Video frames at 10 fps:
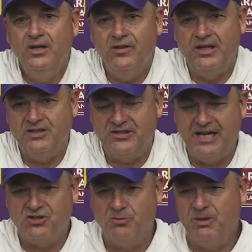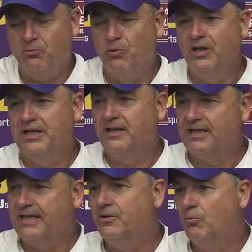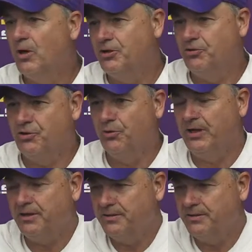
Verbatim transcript: that it takes to be really elite at what you're doing.